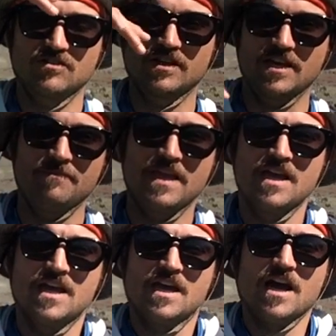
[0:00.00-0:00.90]
Okay,
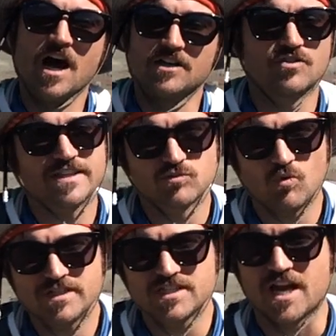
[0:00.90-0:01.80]
so that's
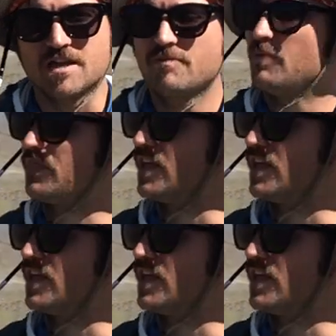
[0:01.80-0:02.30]
one type, but